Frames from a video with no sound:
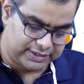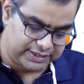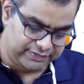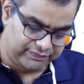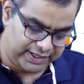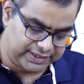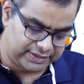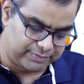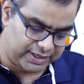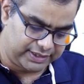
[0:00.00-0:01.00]

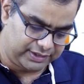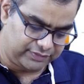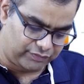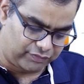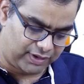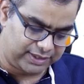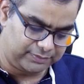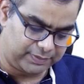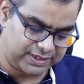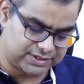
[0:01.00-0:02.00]
divided by
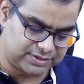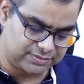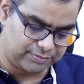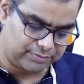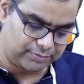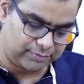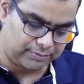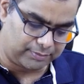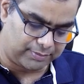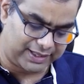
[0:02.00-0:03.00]
1 plus
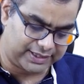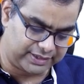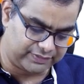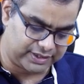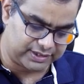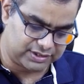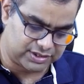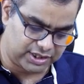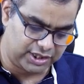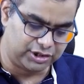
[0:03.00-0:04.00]
market
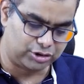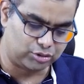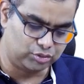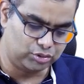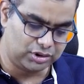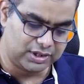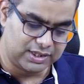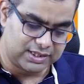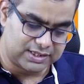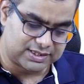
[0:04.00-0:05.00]
variance into
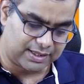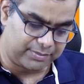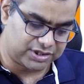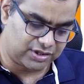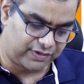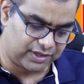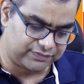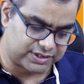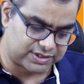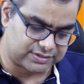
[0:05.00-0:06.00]
summation of all
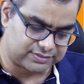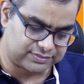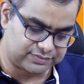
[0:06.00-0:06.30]
of this,